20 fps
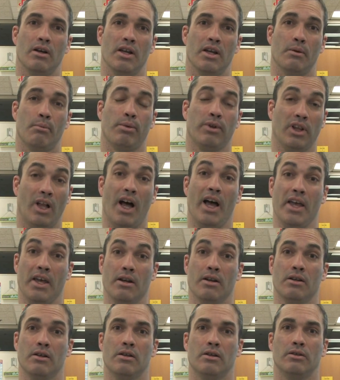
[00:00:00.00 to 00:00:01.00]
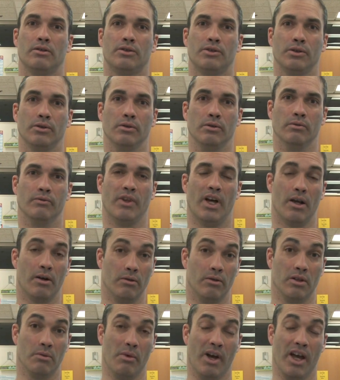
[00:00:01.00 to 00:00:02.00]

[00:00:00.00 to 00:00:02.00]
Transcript: and apply it to not only